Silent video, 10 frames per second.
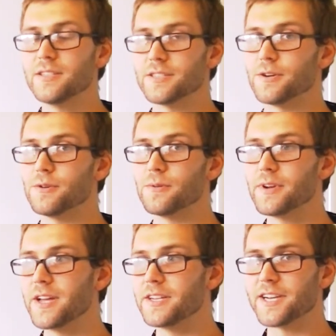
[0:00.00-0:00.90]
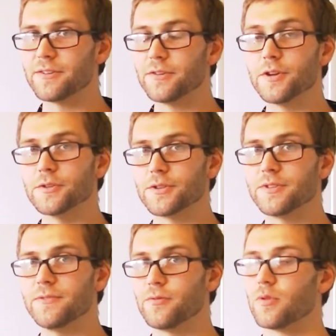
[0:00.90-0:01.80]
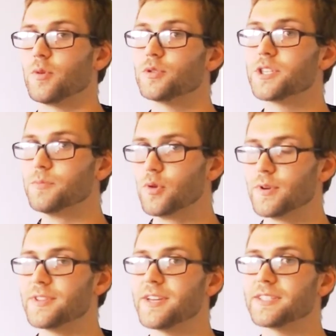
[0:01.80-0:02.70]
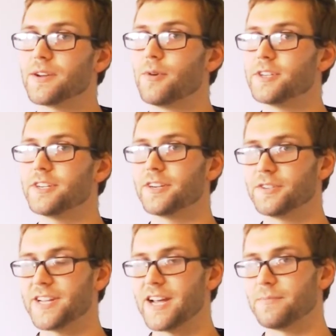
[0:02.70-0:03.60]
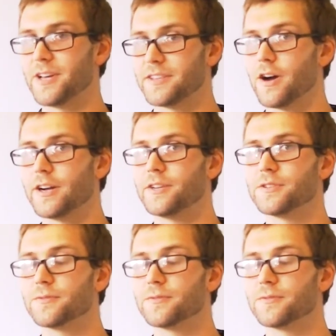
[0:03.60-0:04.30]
So in general, those are the four most important things I want you to understand about the audios.